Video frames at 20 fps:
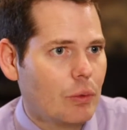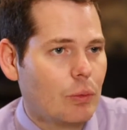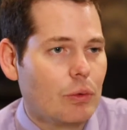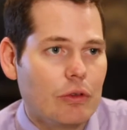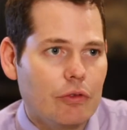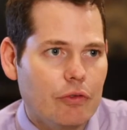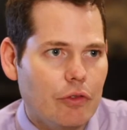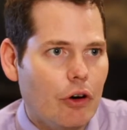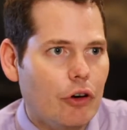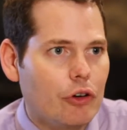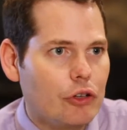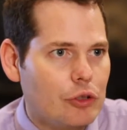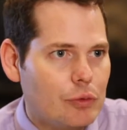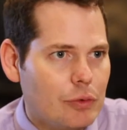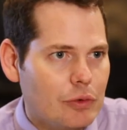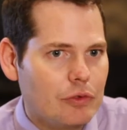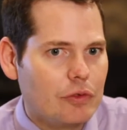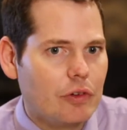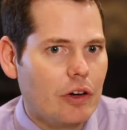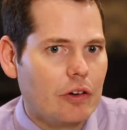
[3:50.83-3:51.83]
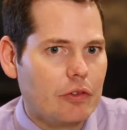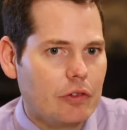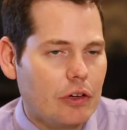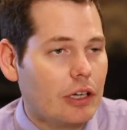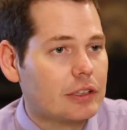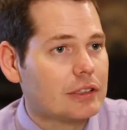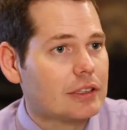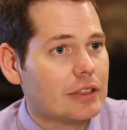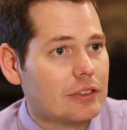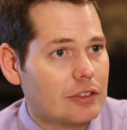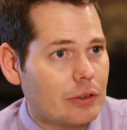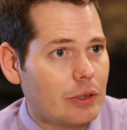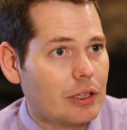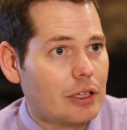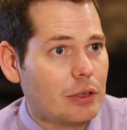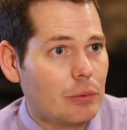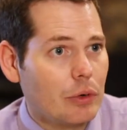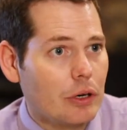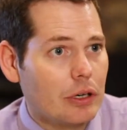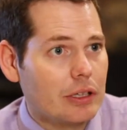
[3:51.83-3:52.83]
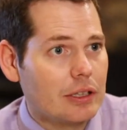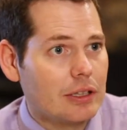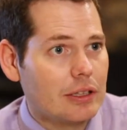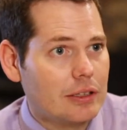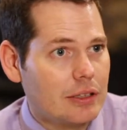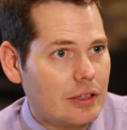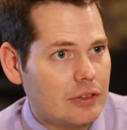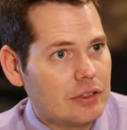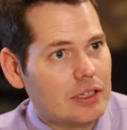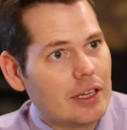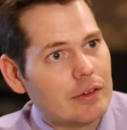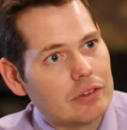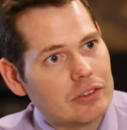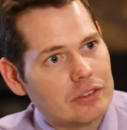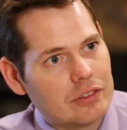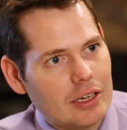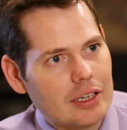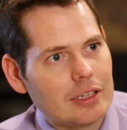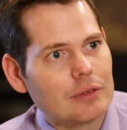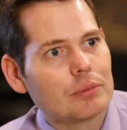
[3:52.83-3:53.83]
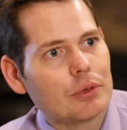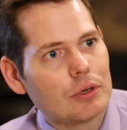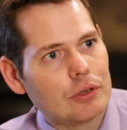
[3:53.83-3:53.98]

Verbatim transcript: with the volume of content that's coming into the market that doesn't have a second